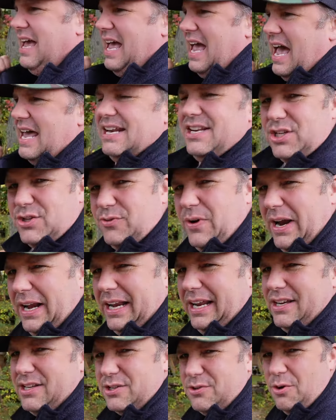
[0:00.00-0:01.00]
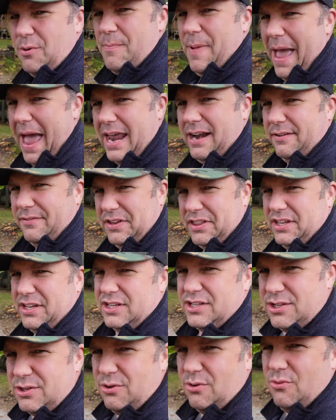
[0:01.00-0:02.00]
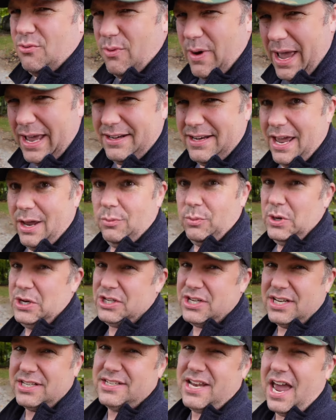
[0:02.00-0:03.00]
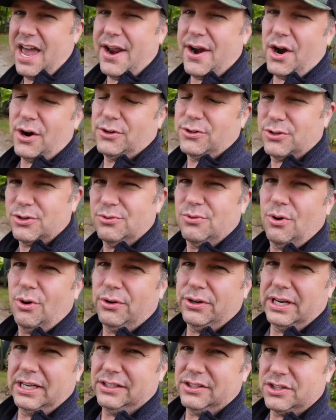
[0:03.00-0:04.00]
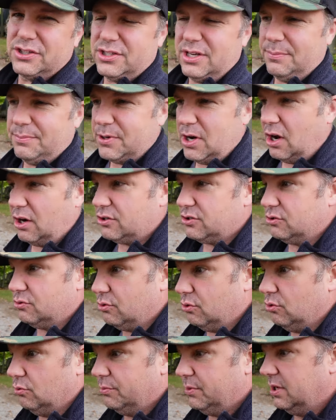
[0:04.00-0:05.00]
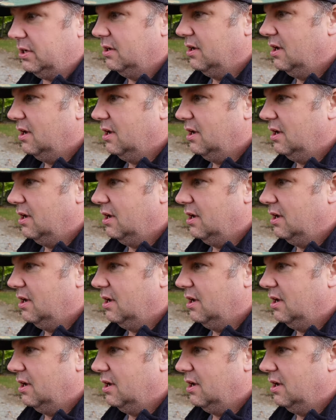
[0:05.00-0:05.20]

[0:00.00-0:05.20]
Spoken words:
And it's raining so bad, everything's so wet, and we just had our two old English sheepdogs groomed,